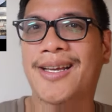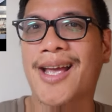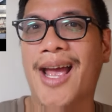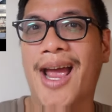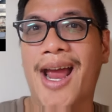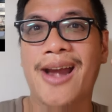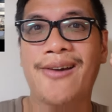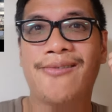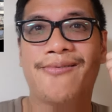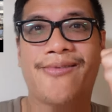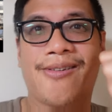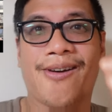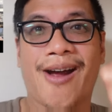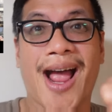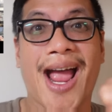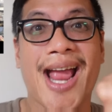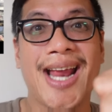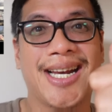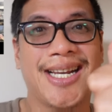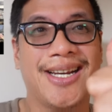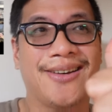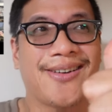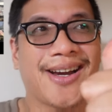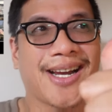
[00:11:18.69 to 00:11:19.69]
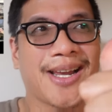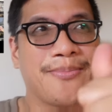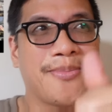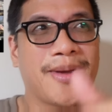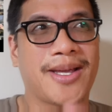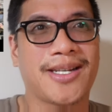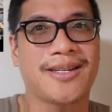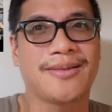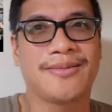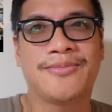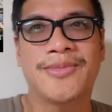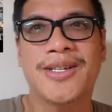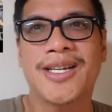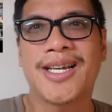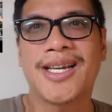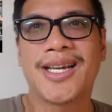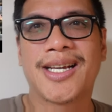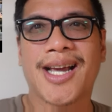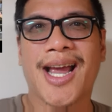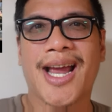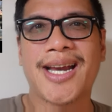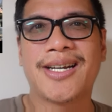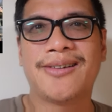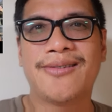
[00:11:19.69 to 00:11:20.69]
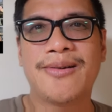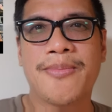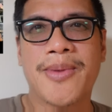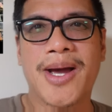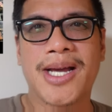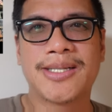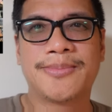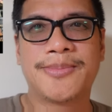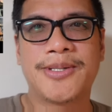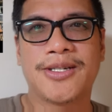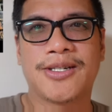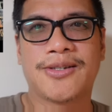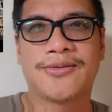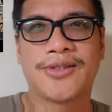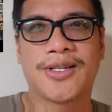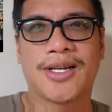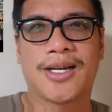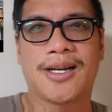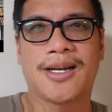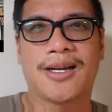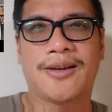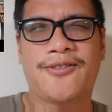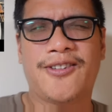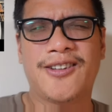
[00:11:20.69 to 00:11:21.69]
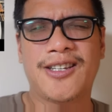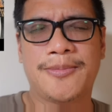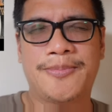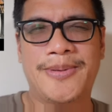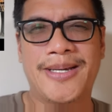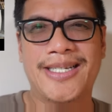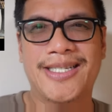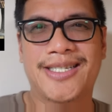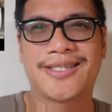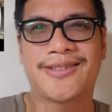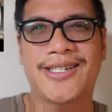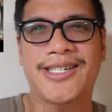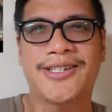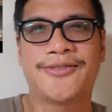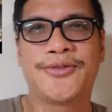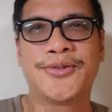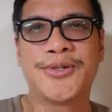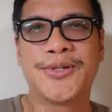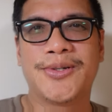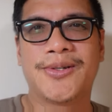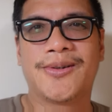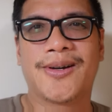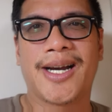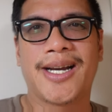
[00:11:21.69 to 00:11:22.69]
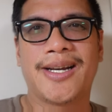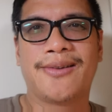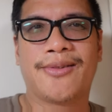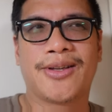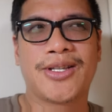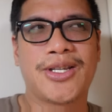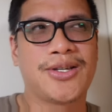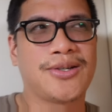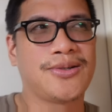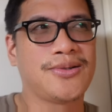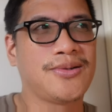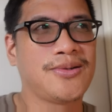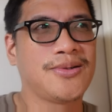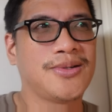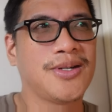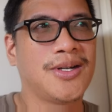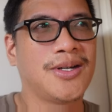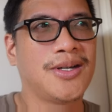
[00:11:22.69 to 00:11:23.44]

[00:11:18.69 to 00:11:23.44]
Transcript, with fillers: I highly recommend them. Kind of reminds me of the Philippine street food, right? When you